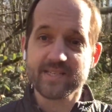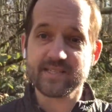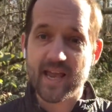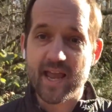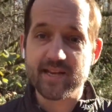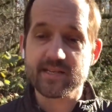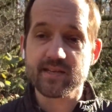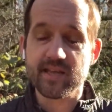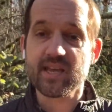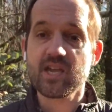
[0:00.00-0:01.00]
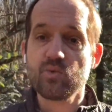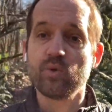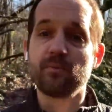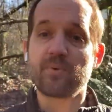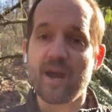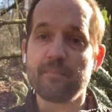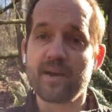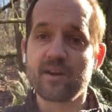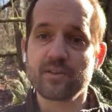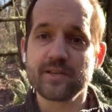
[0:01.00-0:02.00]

deigned that He will primarily